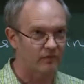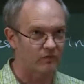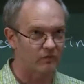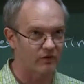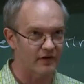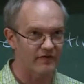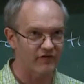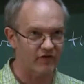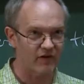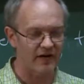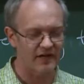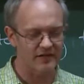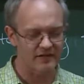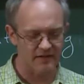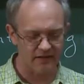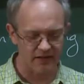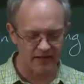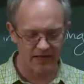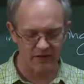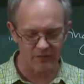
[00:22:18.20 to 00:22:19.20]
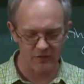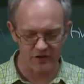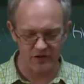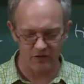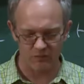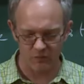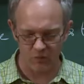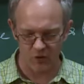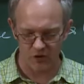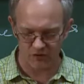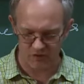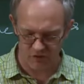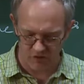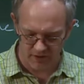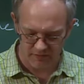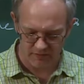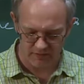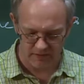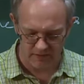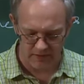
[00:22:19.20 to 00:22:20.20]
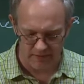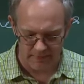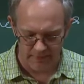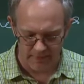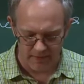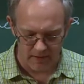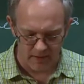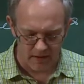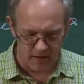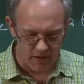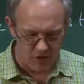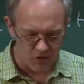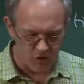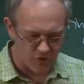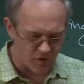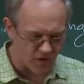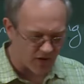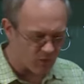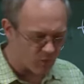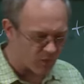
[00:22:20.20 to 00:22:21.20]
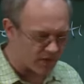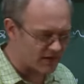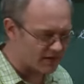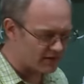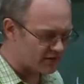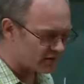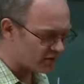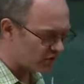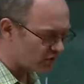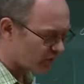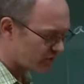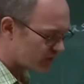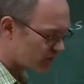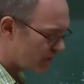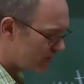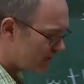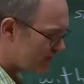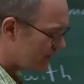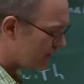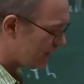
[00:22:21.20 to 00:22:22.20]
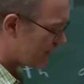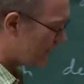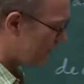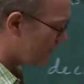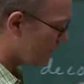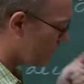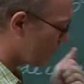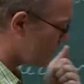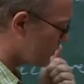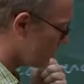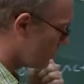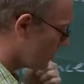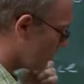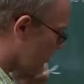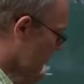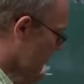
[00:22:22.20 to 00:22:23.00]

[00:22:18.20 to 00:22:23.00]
rephrase in the language that works for us. You find witnesses to non-squeezing in those